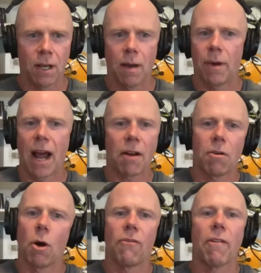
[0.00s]
But I don't
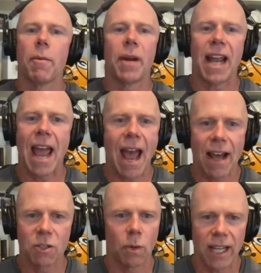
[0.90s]
know if everybody
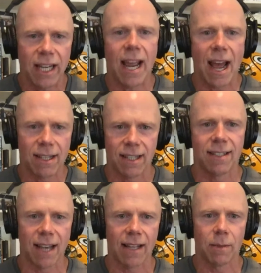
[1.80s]
has what he has
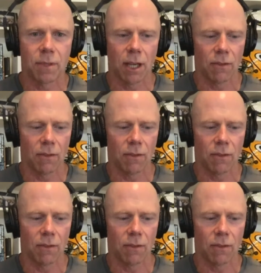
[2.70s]
inside themselves.